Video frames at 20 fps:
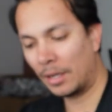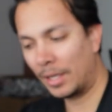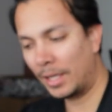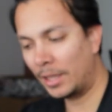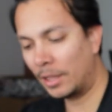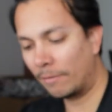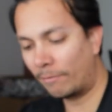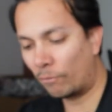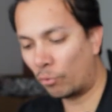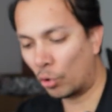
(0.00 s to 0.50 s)

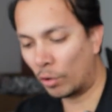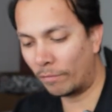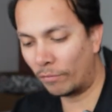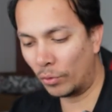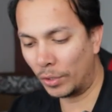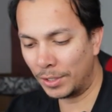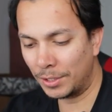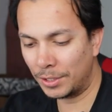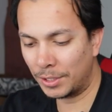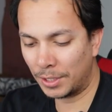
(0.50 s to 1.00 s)
in the
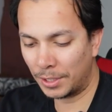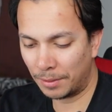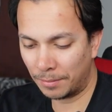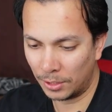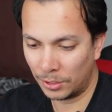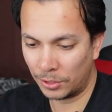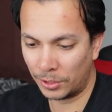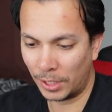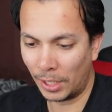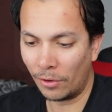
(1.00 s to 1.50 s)
forefront.
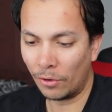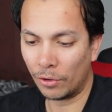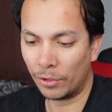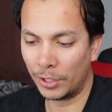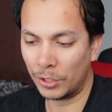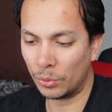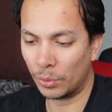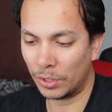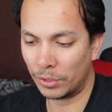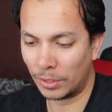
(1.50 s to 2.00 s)
Centering on
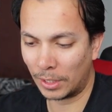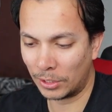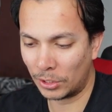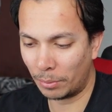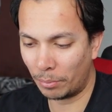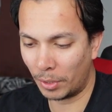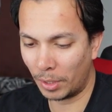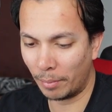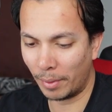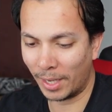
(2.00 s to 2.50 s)
this one is
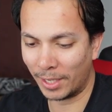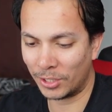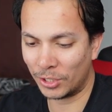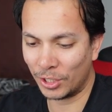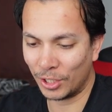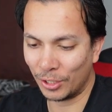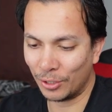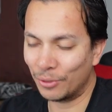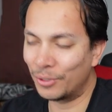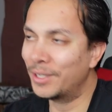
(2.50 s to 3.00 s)
actually pretty bad
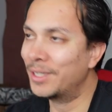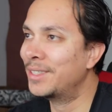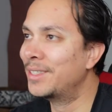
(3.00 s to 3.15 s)
too.